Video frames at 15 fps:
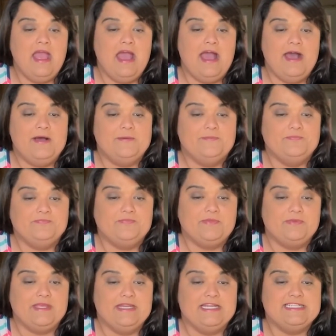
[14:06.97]
I'm
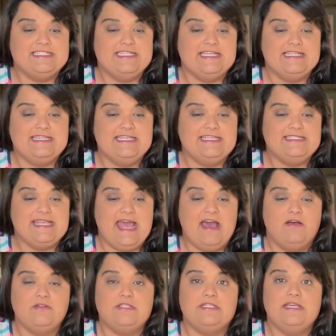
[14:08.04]
gonna stick these
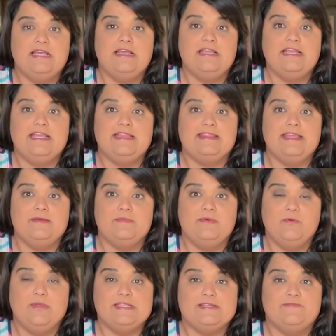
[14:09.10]
out, get them
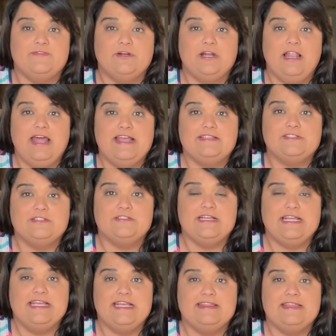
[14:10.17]
with some fertilizer
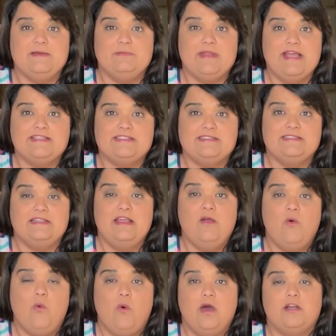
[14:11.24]
and get them nice and
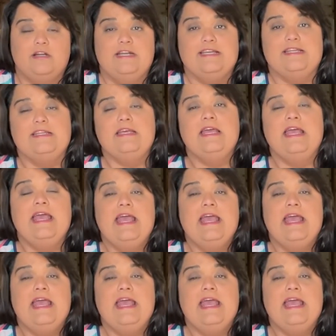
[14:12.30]
watered in.